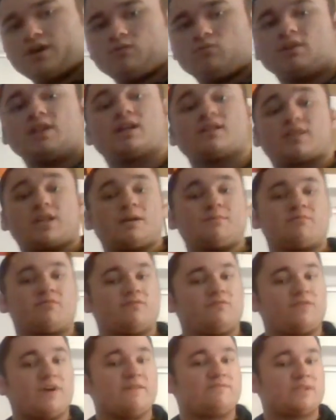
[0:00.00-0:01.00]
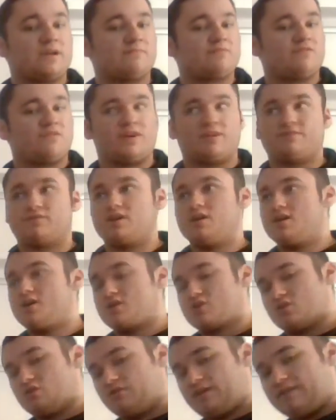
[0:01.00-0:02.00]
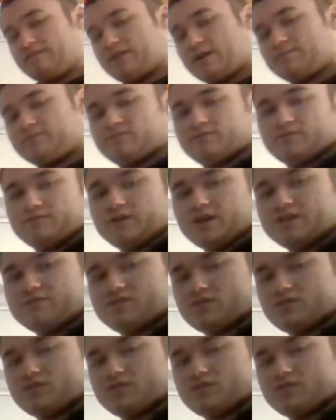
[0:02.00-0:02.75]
Well, that's 5 times 5. So 5 times 5 is